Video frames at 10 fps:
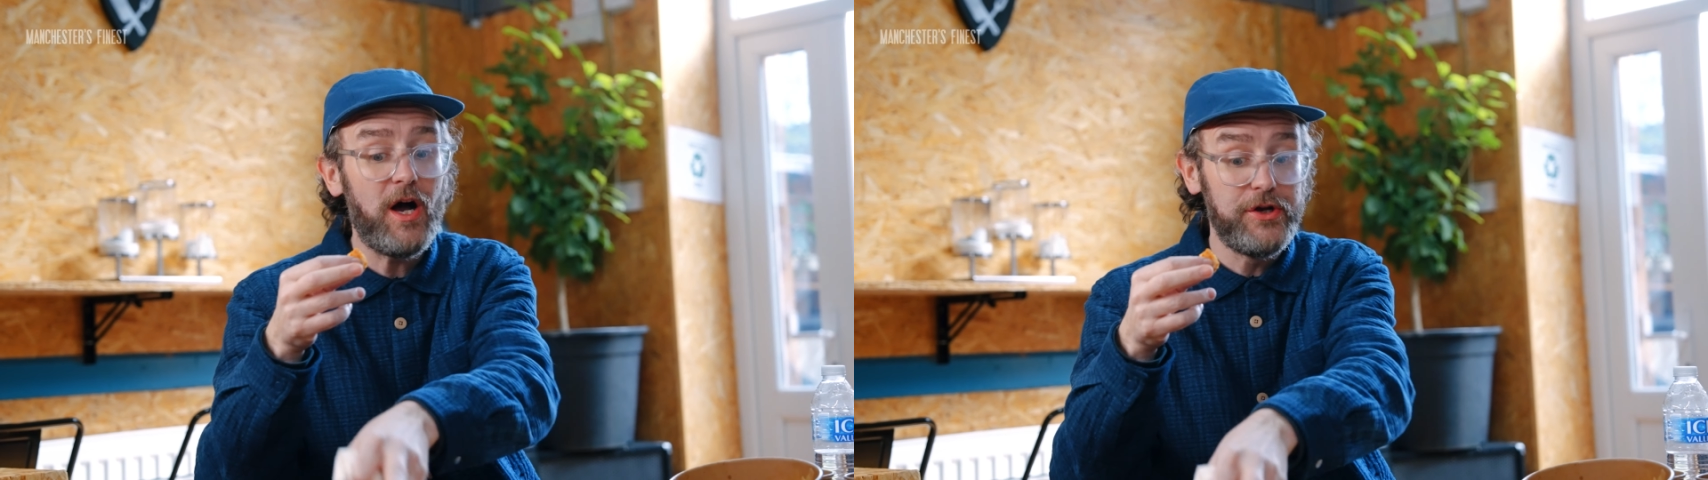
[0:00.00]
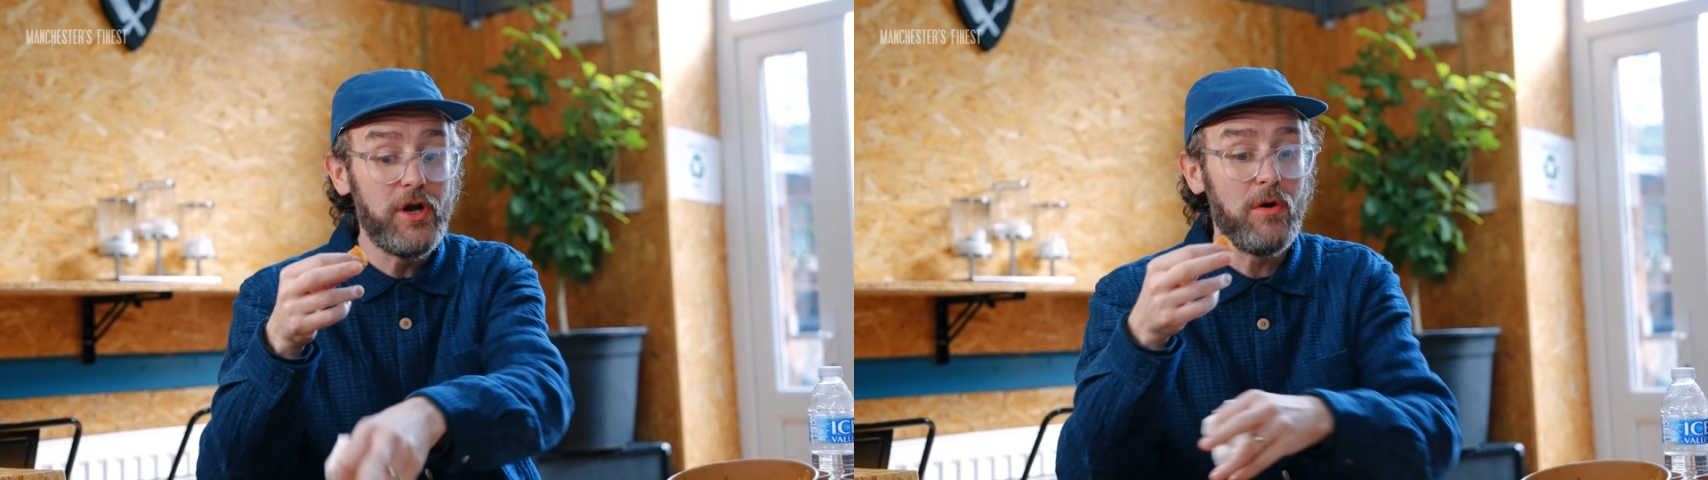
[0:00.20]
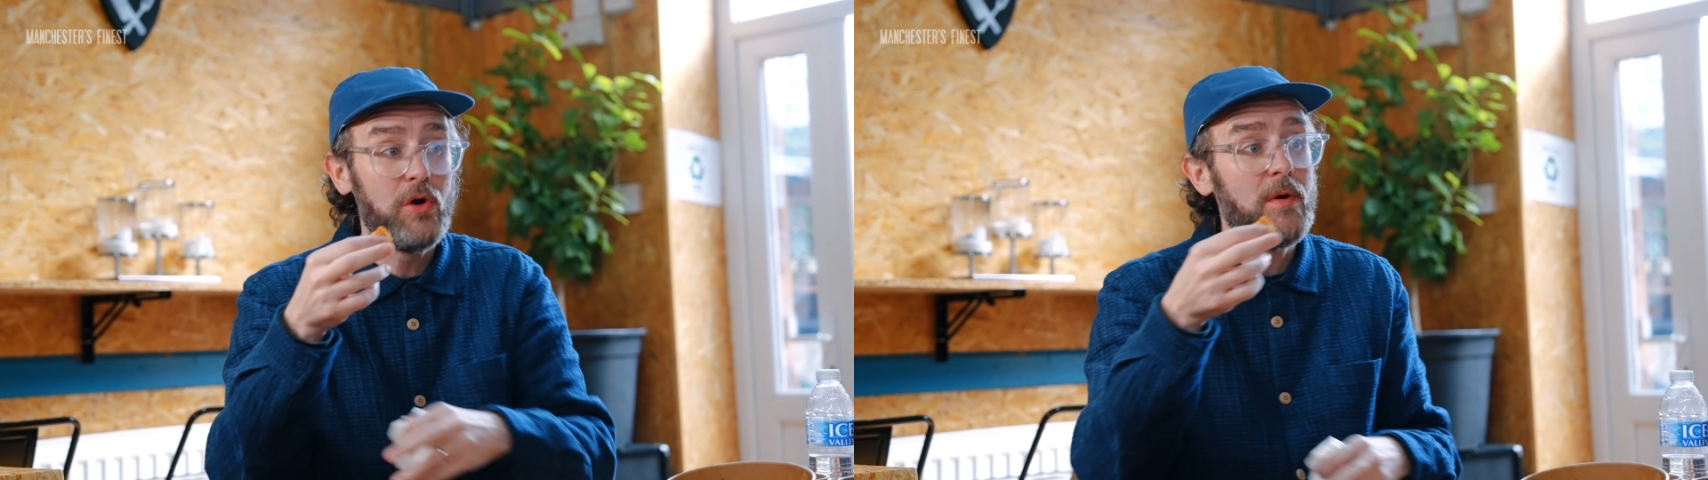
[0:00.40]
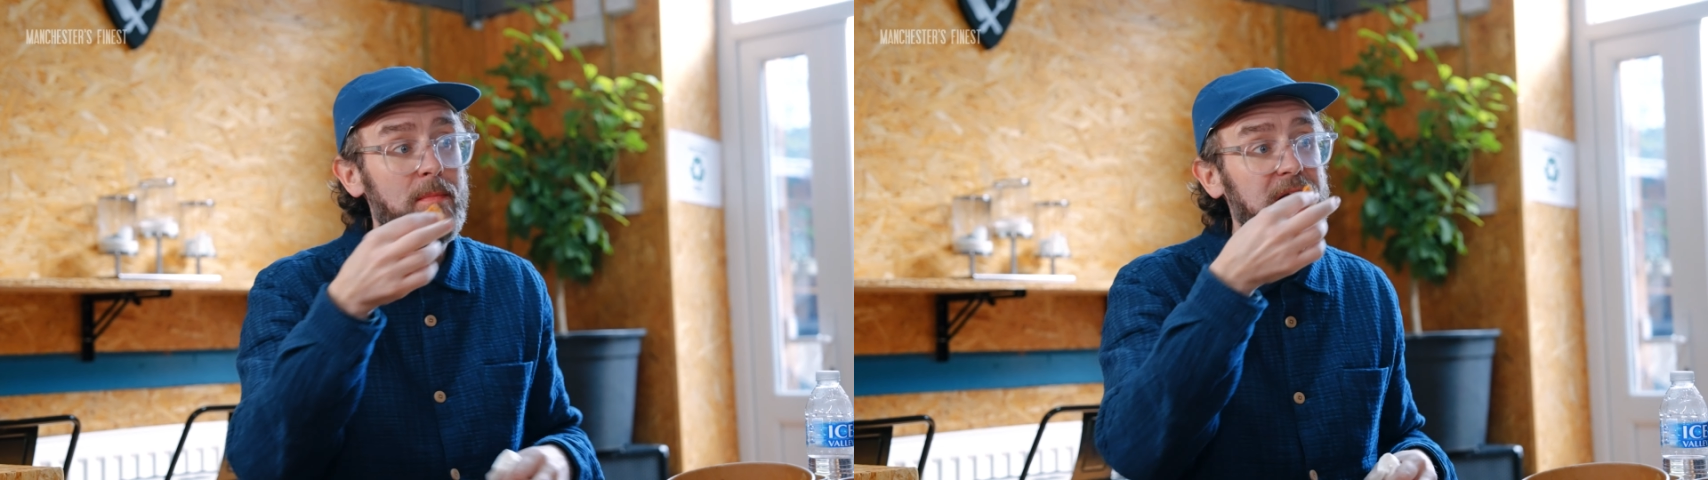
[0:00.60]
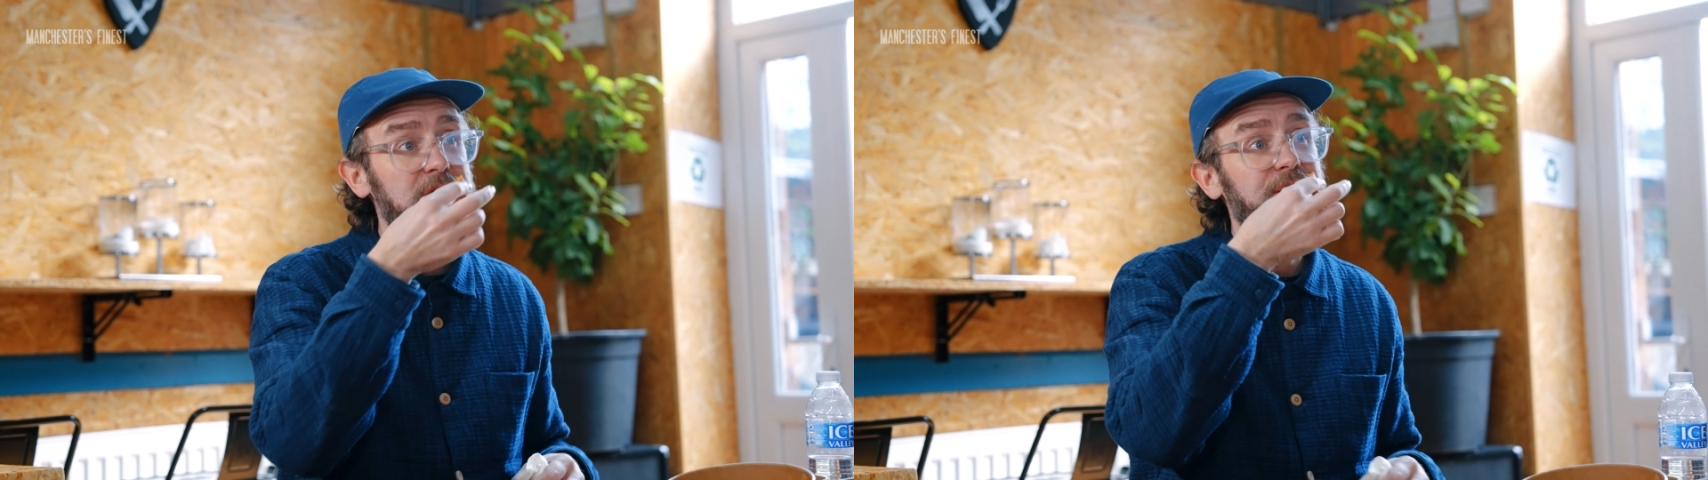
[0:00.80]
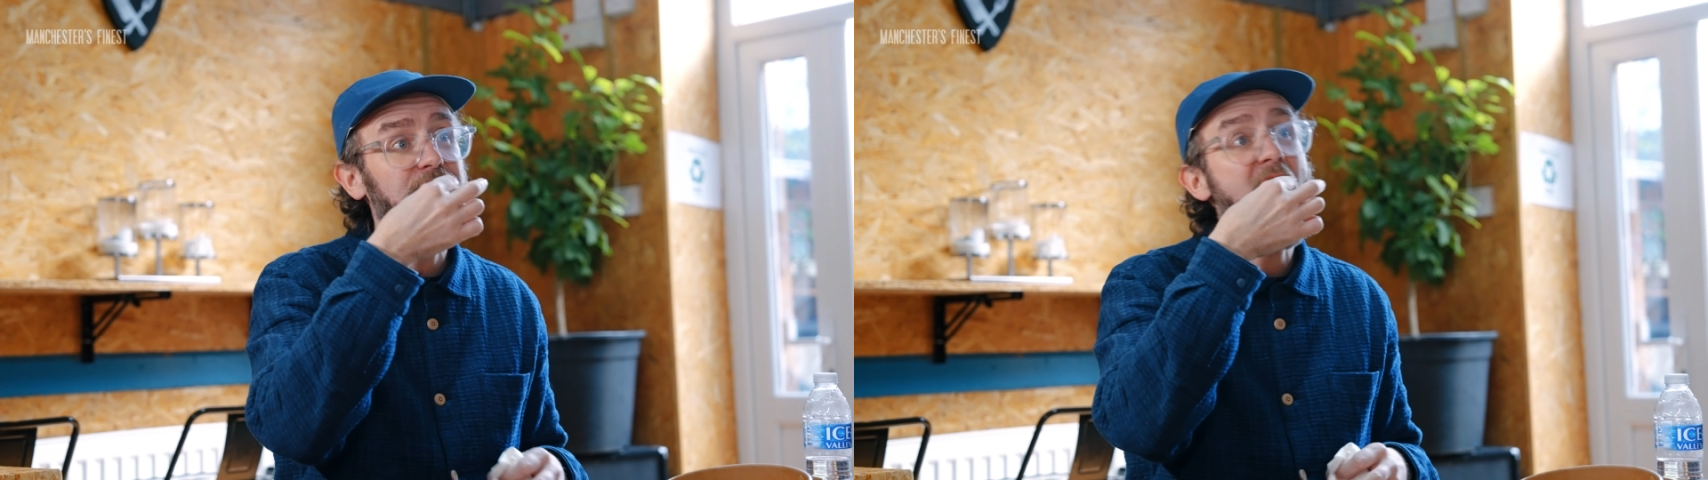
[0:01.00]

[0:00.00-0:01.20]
I know I'm coming back just for